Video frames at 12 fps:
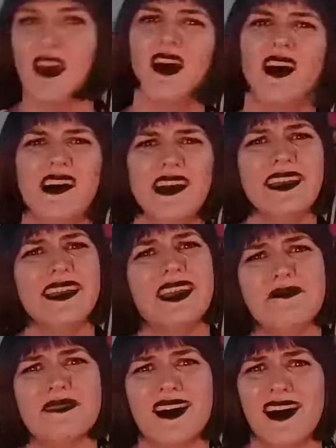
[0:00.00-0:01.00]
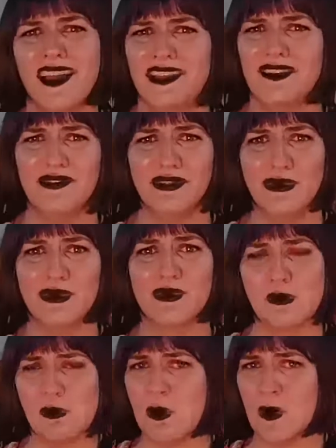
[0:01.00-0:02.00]
I am kind of
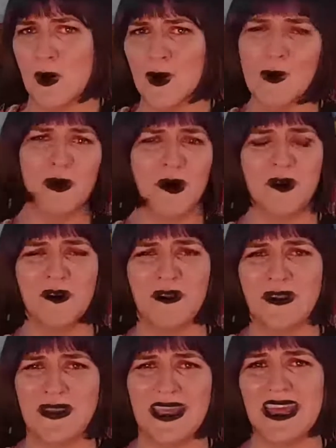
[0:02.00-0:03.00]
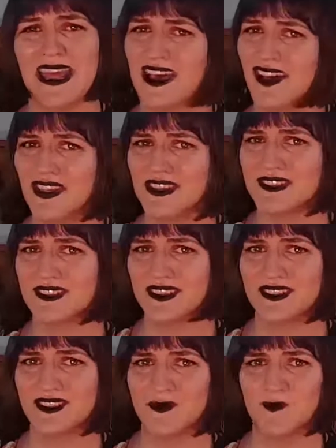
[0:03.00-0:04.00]
lukewarm on how this
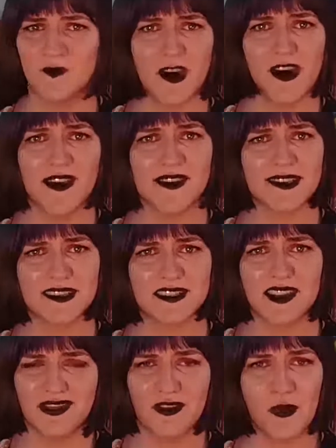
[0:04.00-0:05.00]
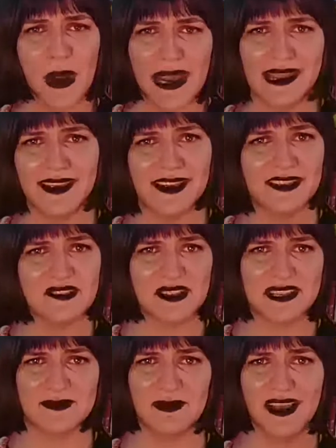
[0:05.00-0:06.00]
system works. The way it's
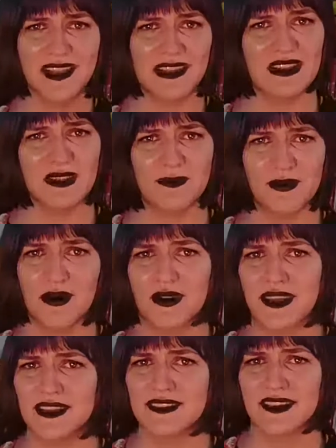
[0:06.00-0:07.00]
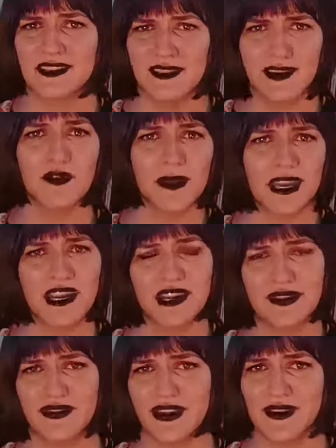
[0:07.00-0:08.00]
explained in the book is a little bit
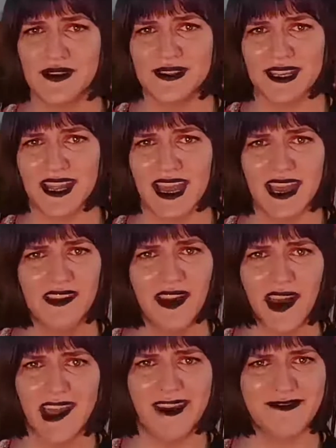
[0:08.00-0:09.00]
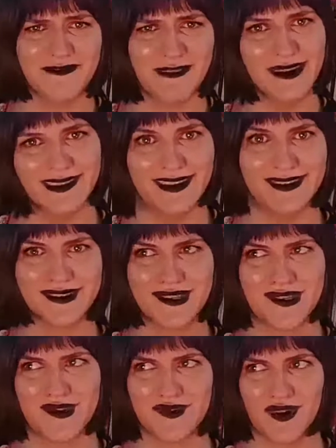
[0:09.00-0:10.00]
confusing and I really
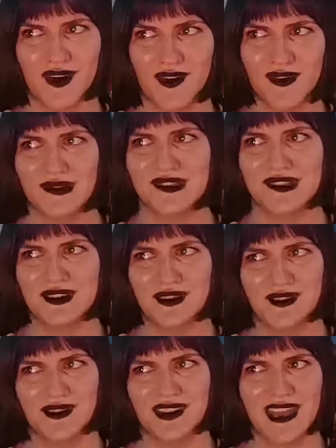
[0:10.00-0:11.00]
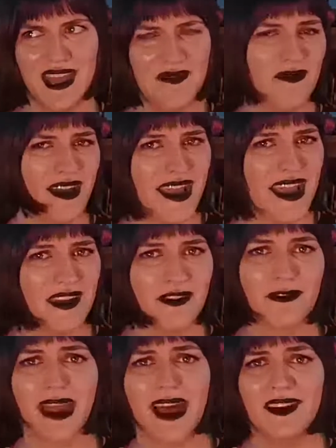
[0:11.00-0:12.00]
struggled to get my head
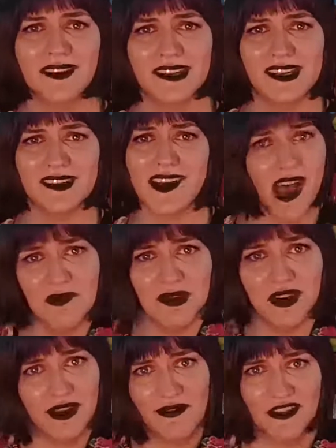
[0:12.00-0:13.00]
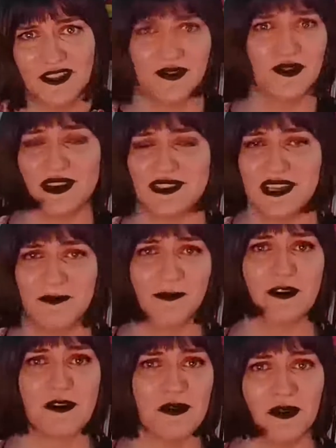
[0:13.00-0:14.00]
around it. I'm not even sure as I'm
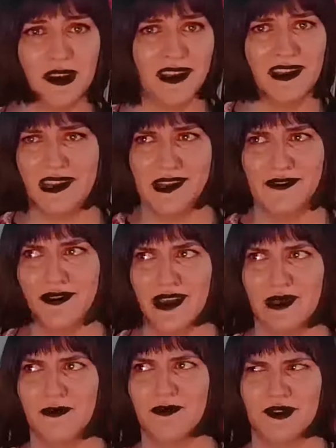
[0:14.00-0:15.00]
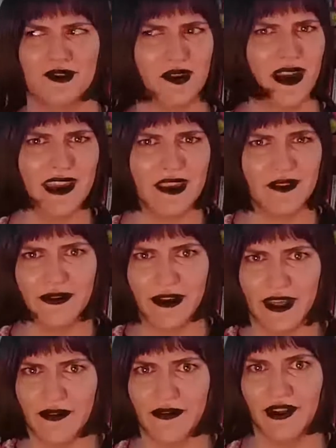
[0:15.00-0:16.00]
recording it if I'm portraying it
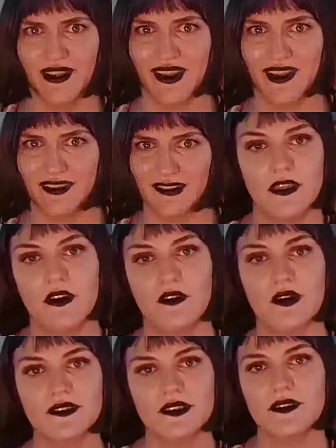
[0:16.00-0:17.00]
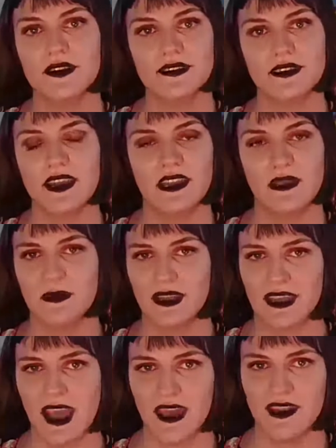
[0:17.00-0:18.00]
faithfully. There also isn't any
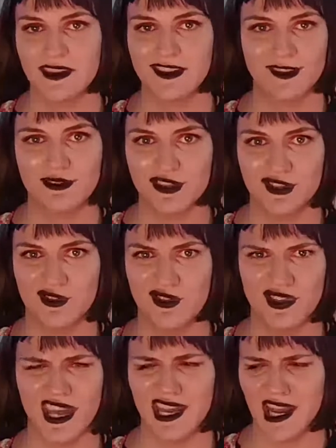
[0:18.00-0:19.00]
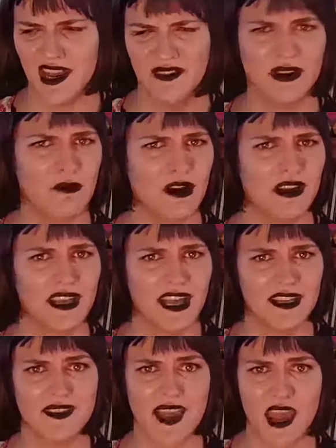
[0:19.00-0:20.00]
mechanic to ensure that everyone
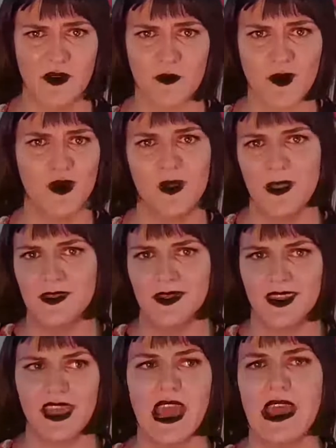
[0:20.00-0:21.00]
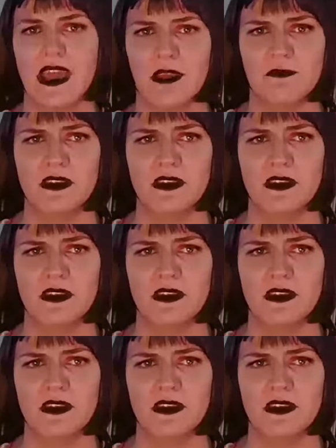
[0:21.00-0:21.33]
gets a role in the game.